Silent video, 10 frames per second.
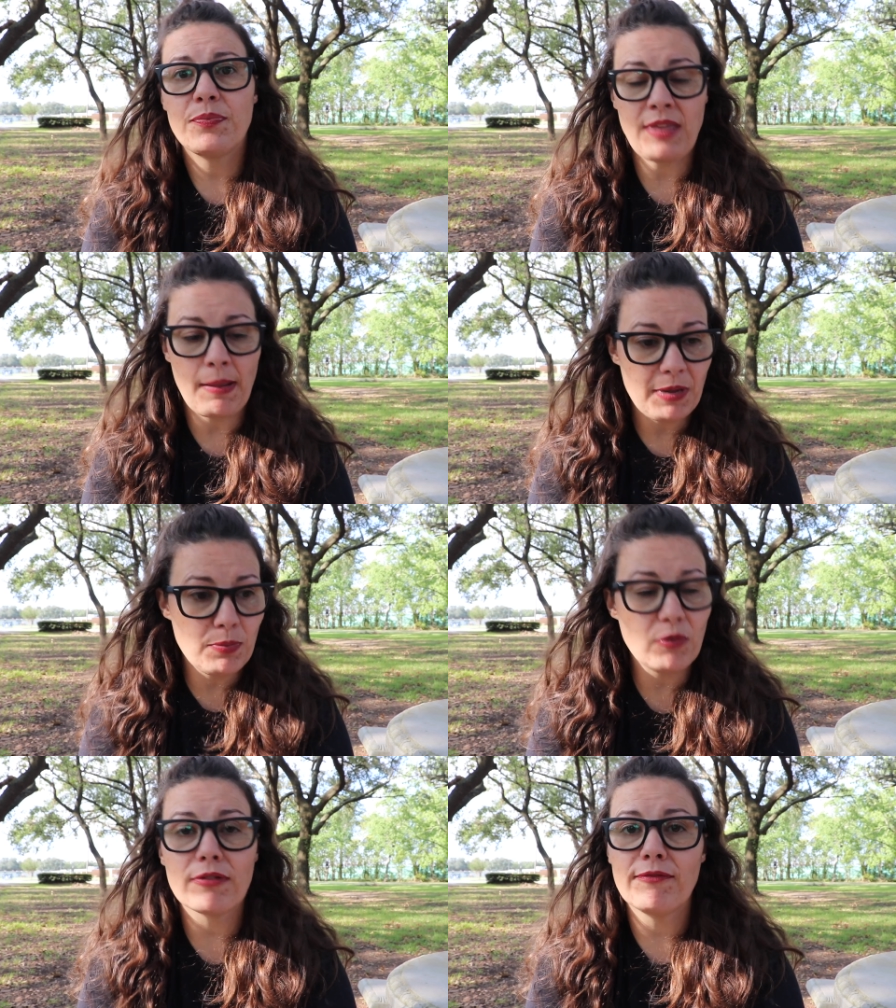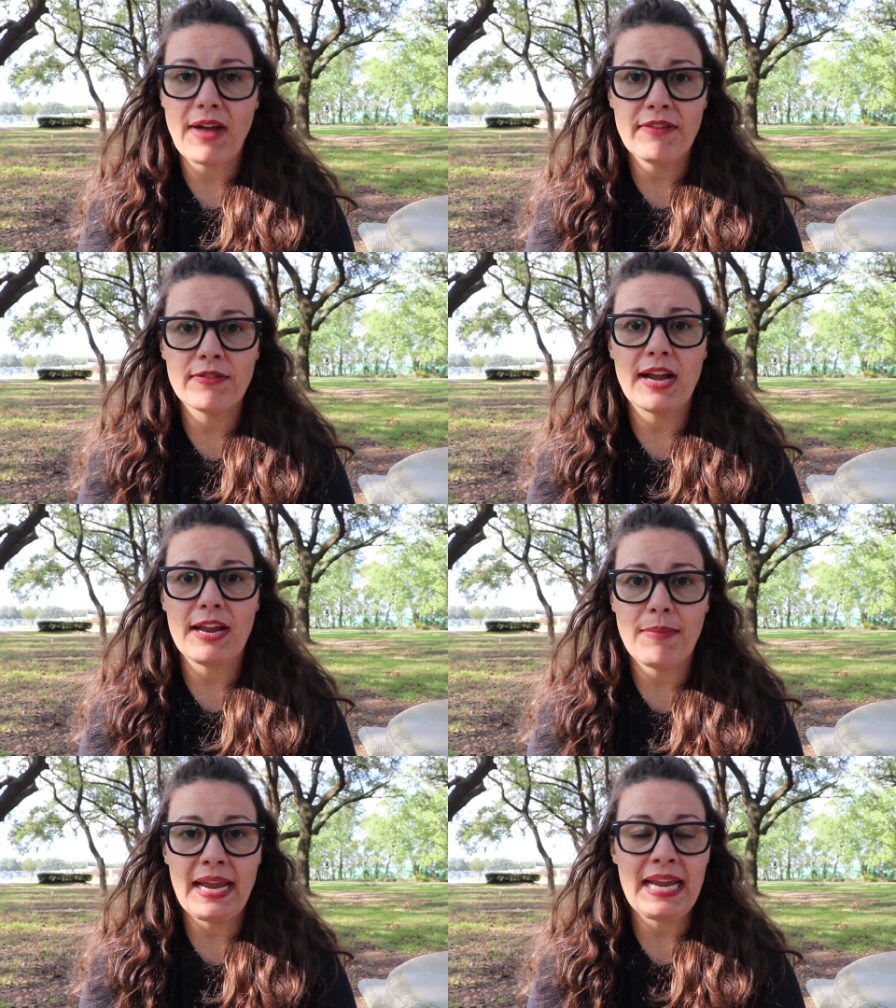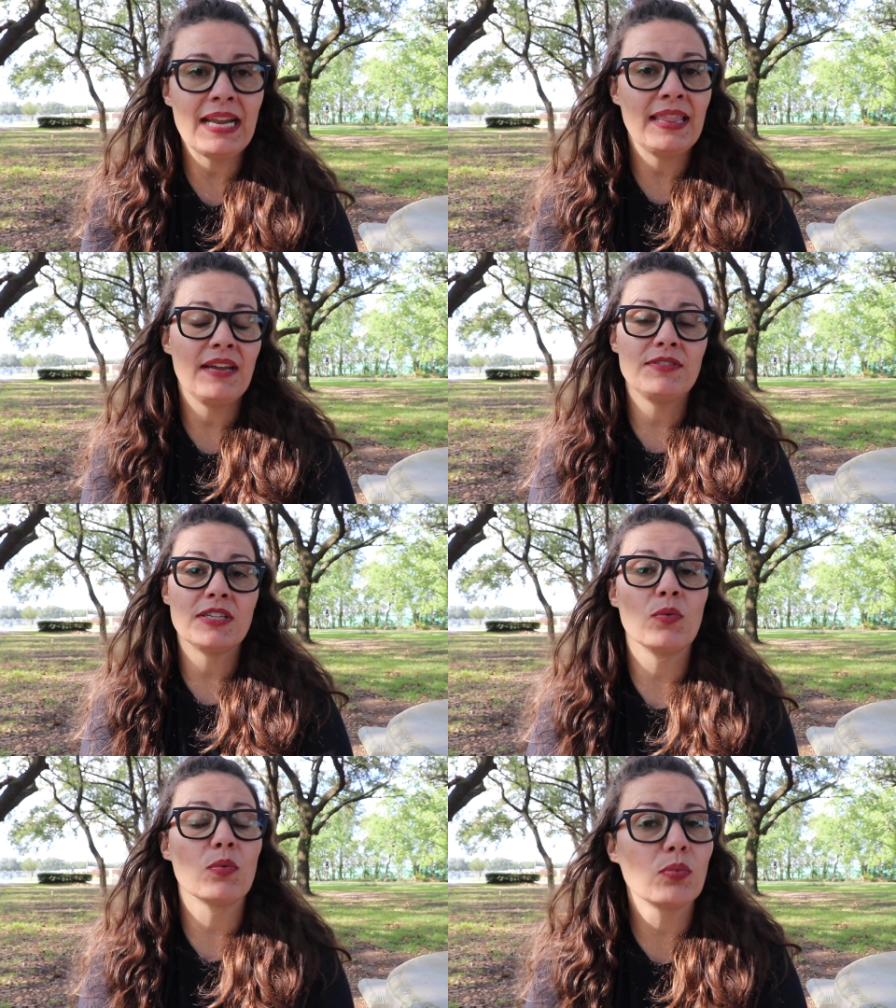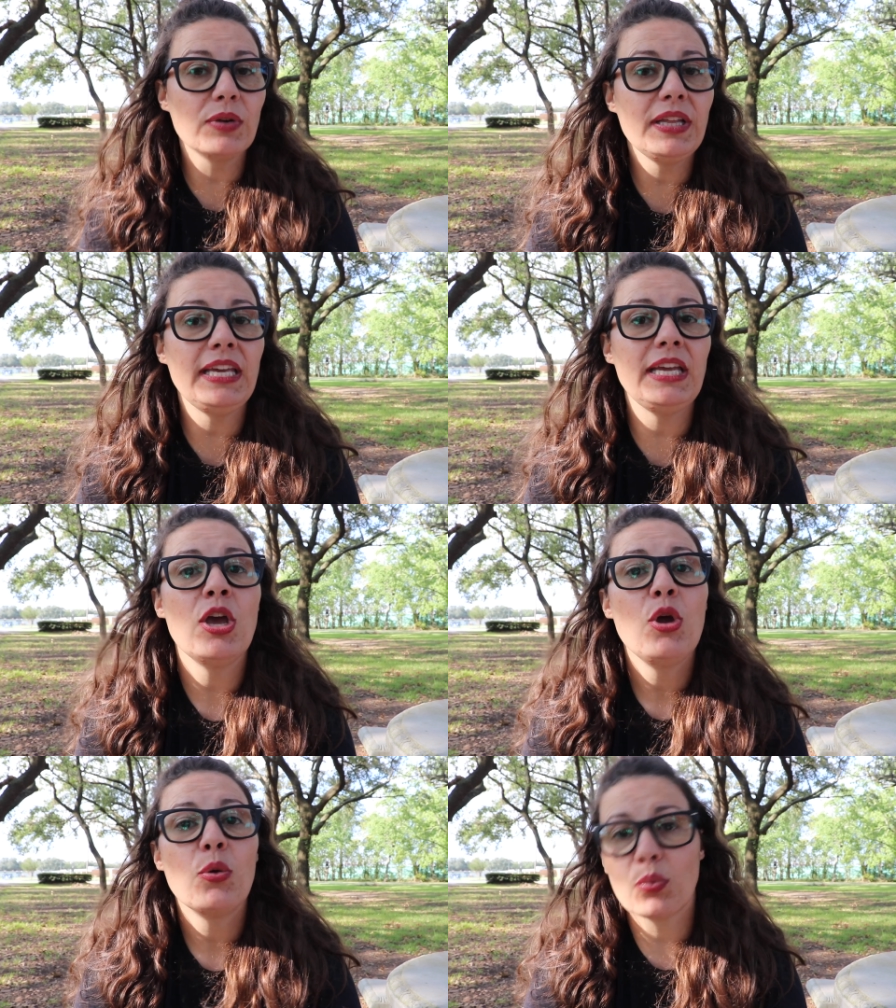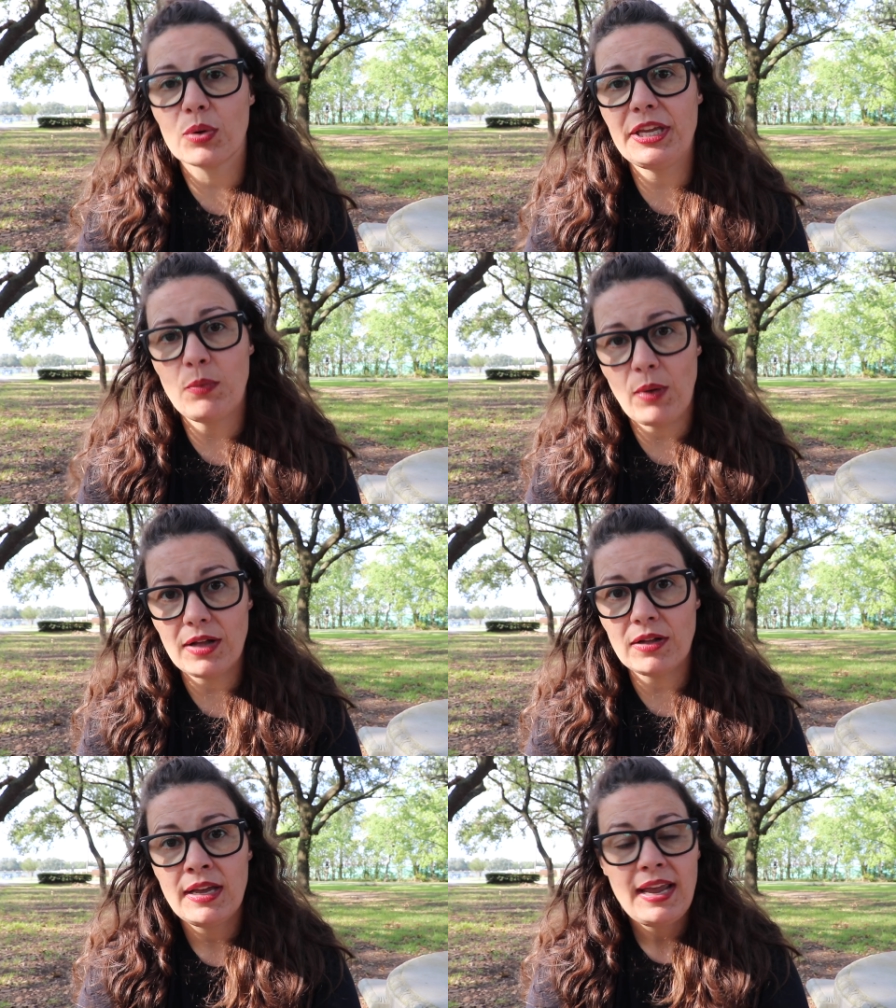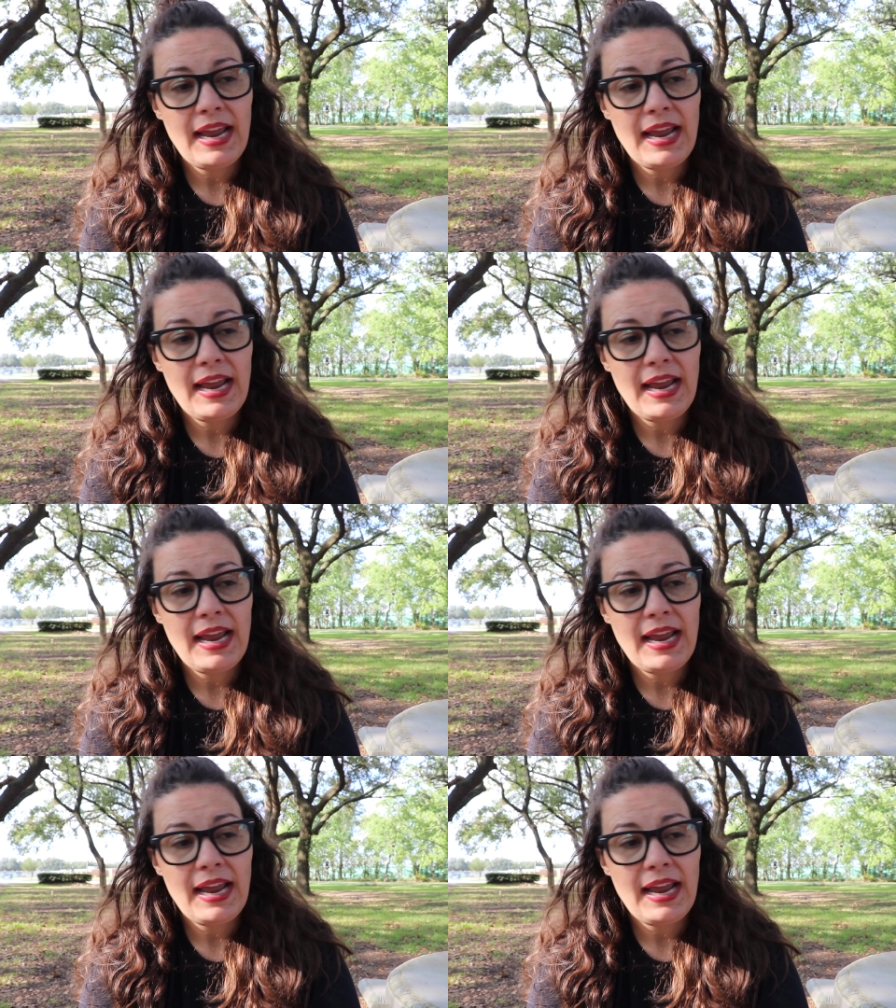that people from Fiverr had made and they have done really, really well.